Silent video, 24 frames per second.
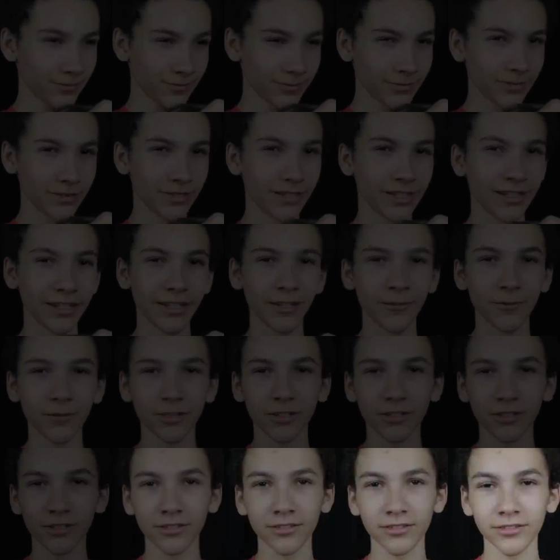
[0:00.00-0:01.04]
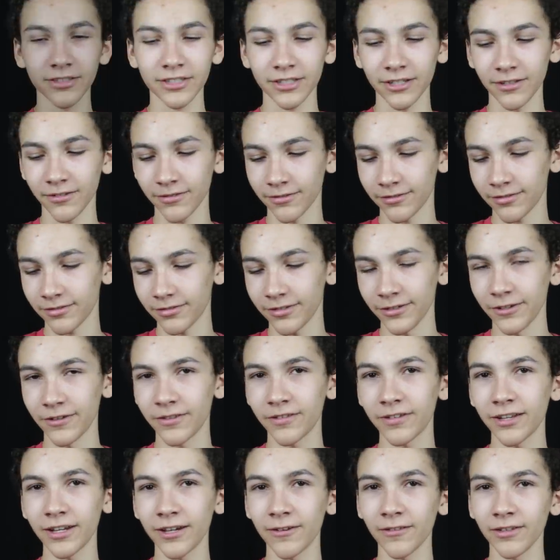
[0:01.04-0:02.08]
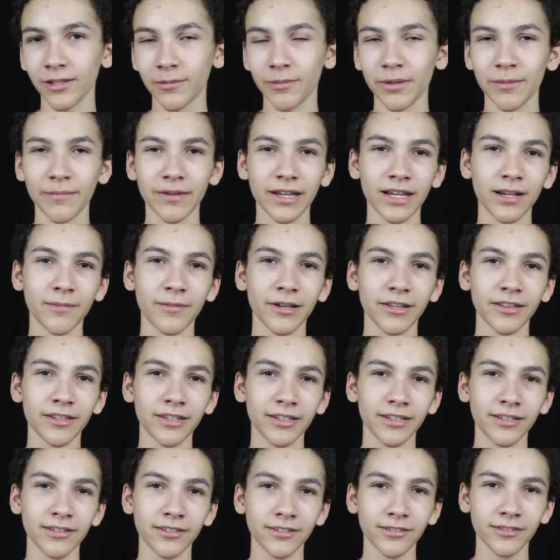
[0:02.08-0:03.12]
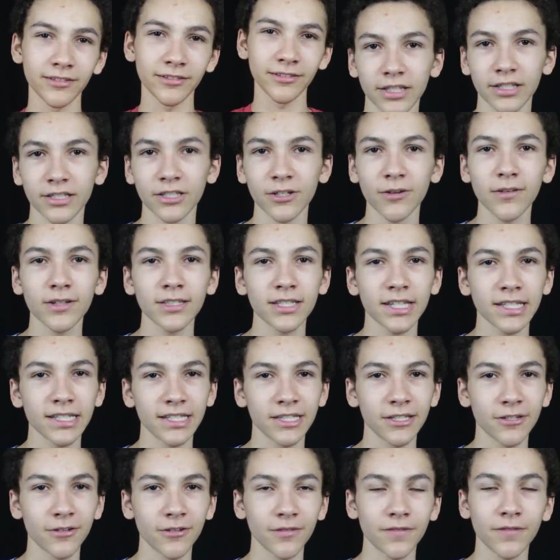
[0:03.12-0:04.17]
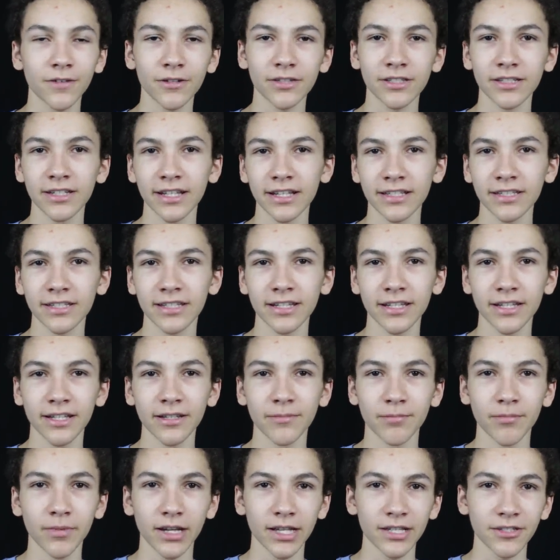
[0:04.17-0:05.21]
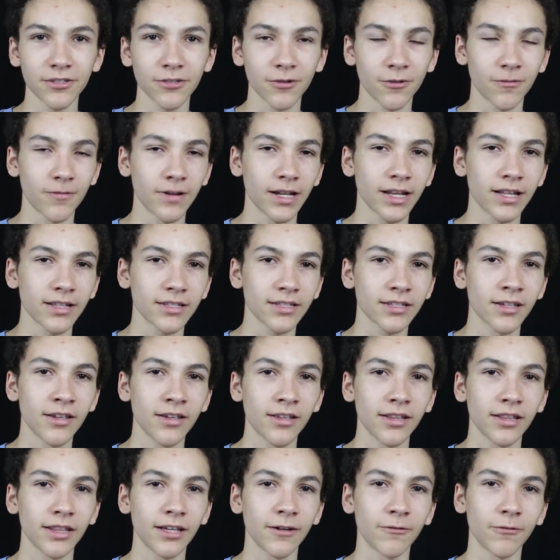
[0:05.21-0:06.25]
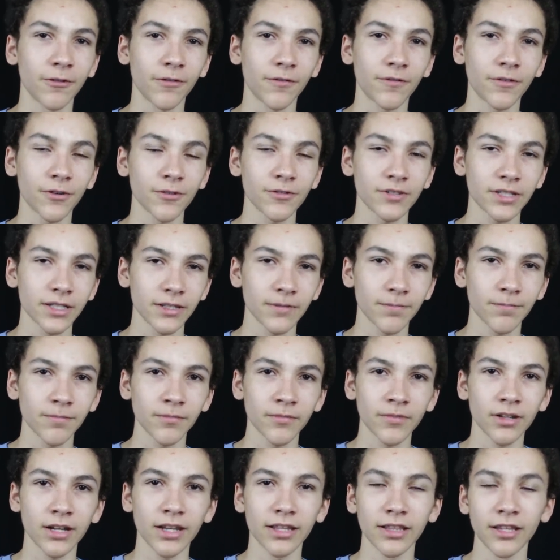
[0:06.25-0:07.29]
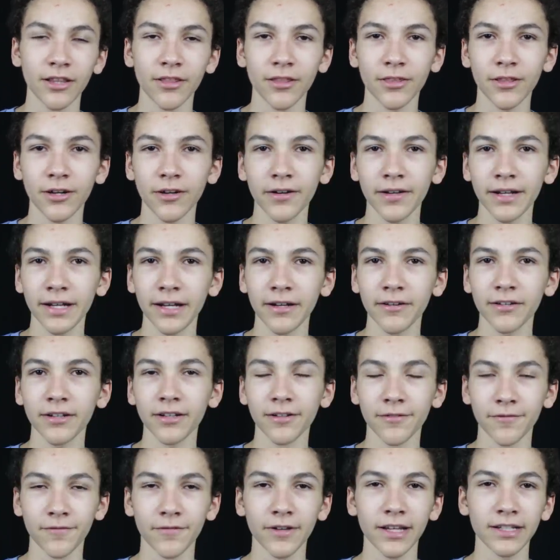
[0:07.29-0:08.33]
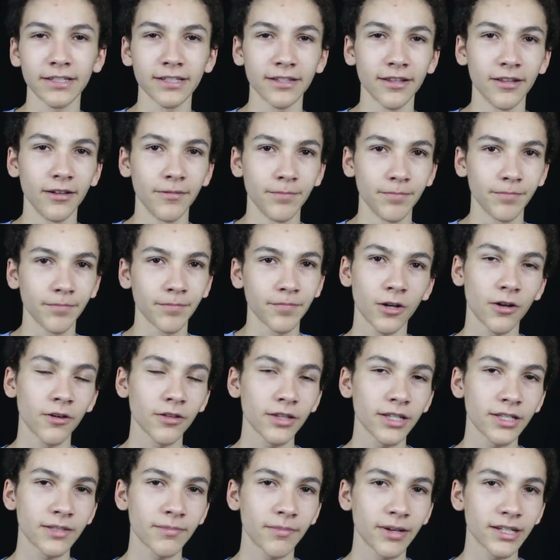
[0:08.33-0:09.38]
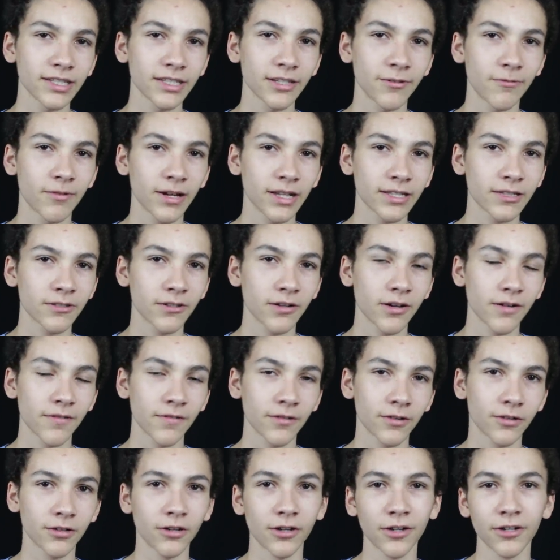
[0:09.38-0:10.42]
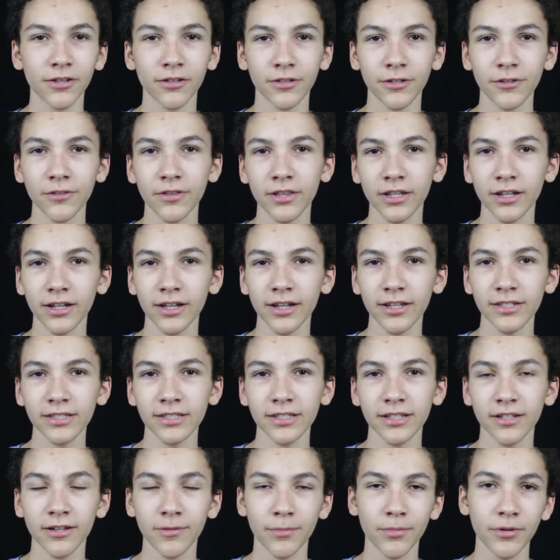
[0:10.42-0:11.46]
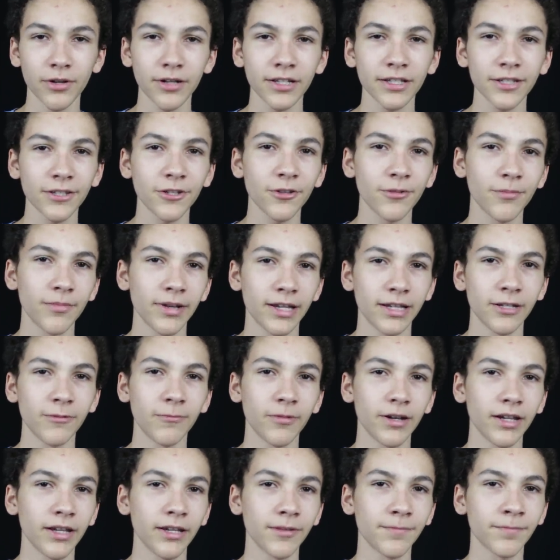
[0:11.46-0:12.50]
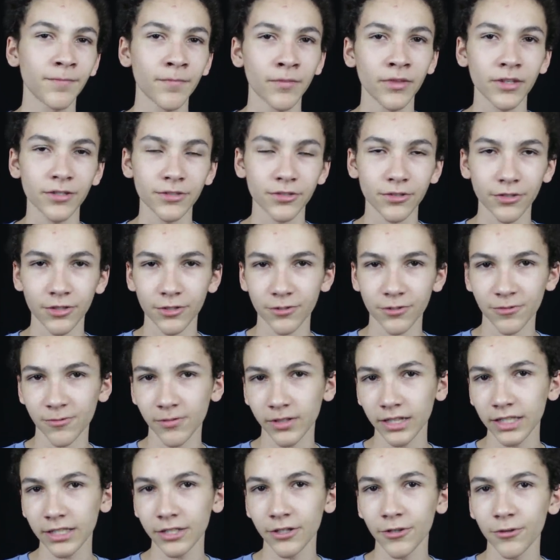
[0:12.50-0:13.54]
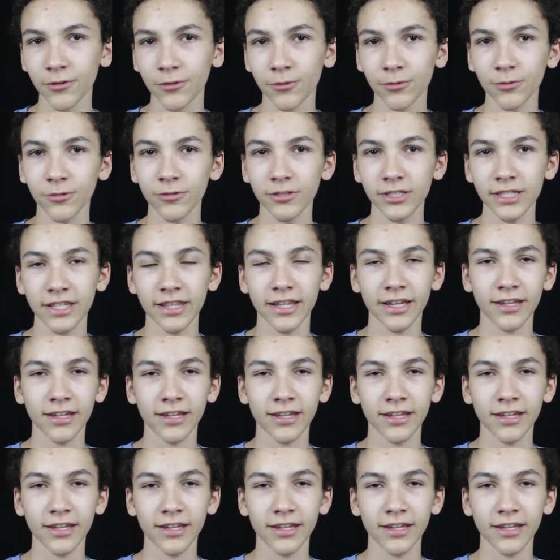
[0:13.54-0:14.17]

anyone, so you can't really be mad about that. It's always ideal for snakes to eat mice or rats that were frozen and then thawed out and fed to them. All these mice and rats, however, are euthanized in a pretty humane way, so there's really no cruelty